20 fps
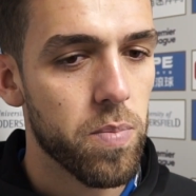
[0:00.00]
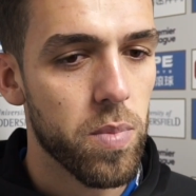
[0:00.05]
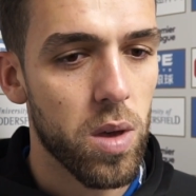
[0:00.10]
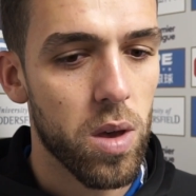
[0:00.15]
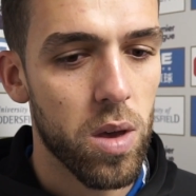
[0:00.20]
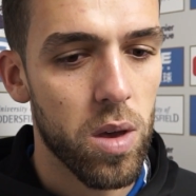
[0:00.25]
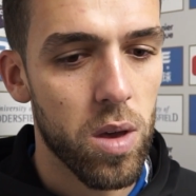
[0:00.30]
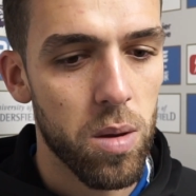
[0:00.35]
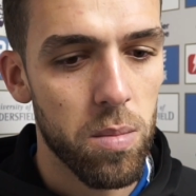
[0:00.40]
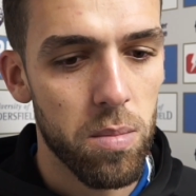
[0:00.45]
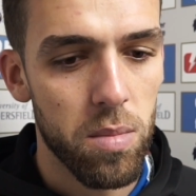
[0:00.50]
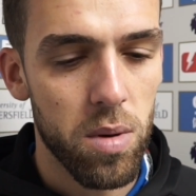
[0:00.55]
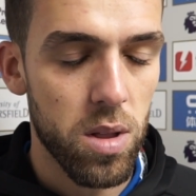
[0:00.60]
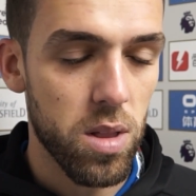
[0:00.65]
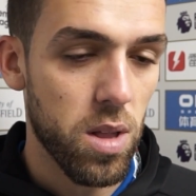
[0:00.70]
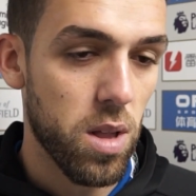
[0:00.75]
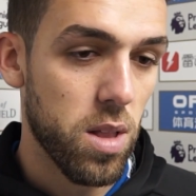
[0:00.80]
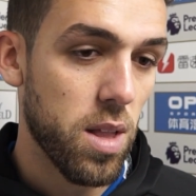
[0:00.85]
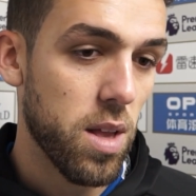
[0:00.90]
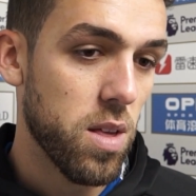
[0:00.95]

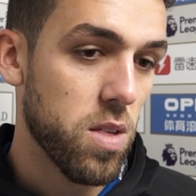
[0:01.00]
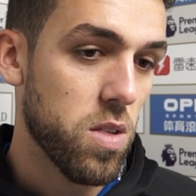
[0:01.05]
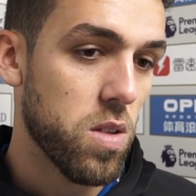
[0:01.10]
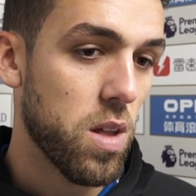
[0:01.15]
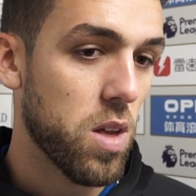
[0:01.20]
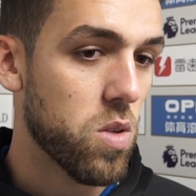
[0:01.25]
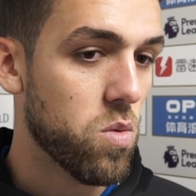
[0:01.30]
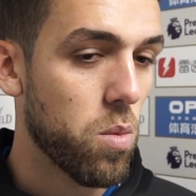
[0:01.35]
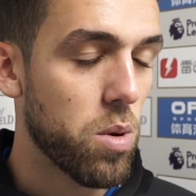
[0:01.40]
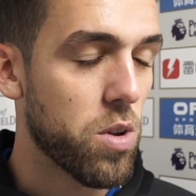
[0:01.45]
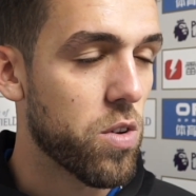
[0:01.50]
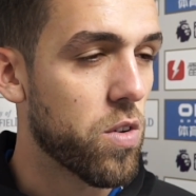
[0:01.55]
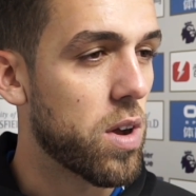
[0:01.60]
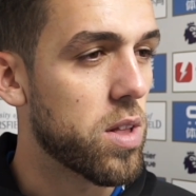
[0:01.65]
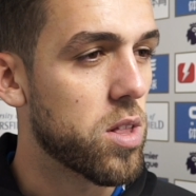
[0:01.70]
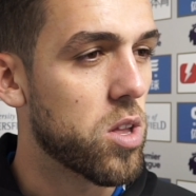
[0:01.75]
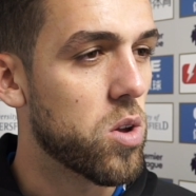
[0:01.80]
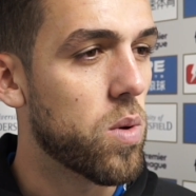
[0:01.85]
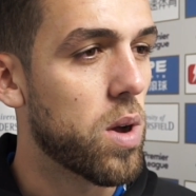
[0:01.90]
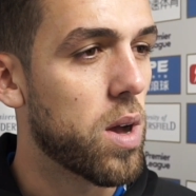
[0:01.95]
And that's what we
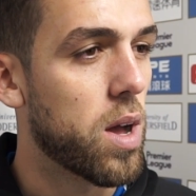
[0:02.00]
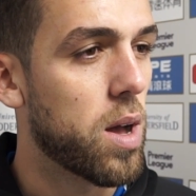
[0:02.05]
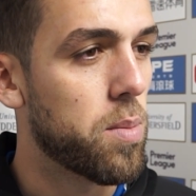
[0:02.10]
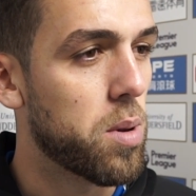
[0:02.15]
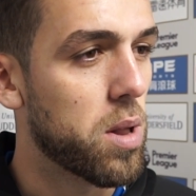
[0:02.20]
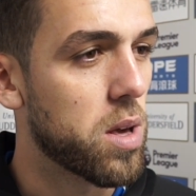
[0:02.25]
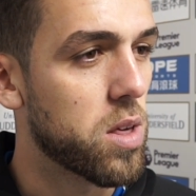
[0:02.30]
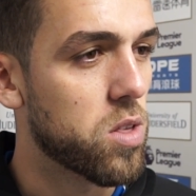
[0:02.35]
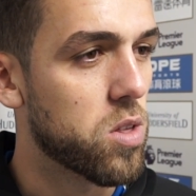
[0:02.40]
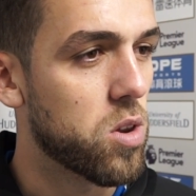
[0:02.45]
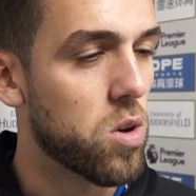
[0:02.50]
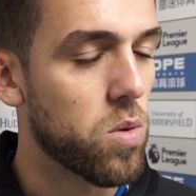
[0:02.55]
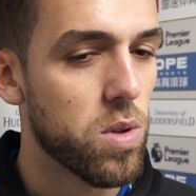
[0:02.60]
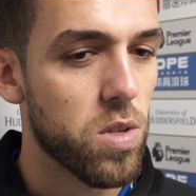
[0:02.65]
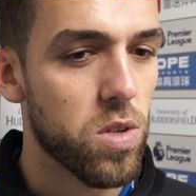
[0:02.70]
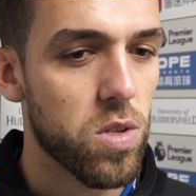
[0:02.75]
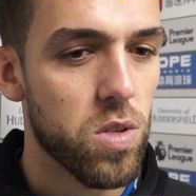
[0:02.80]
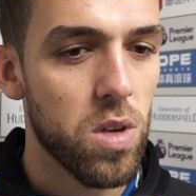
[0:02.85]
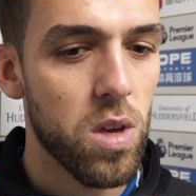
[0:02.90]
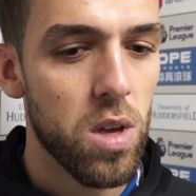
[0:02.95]
try and do at our place. You know,
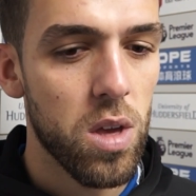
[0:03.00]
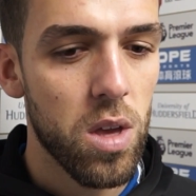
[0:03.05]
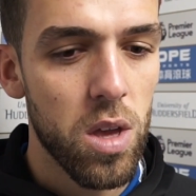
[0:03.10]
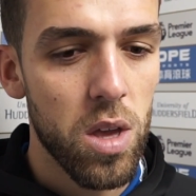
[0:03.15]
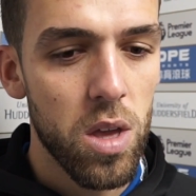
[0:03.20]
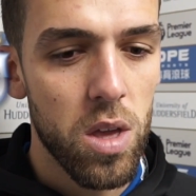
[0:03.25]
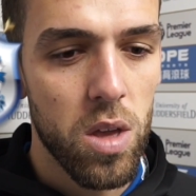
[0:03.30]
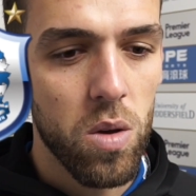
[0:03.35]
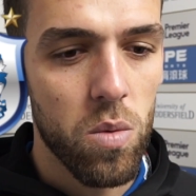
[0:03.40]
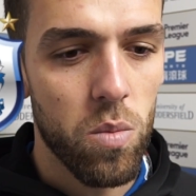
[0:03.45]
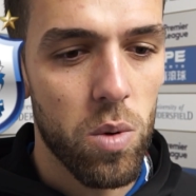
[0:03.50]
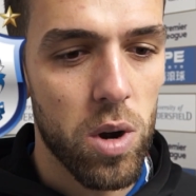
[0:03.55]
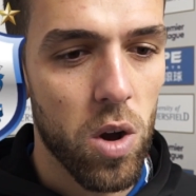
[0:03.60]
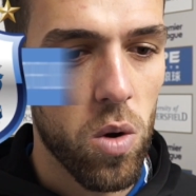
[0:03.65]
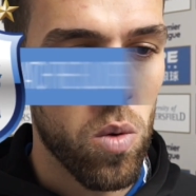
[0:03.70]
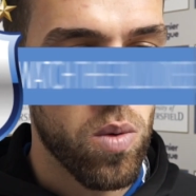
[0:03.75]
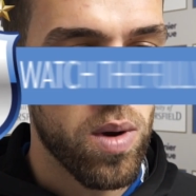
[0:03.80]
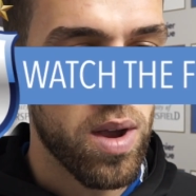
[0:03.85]
we know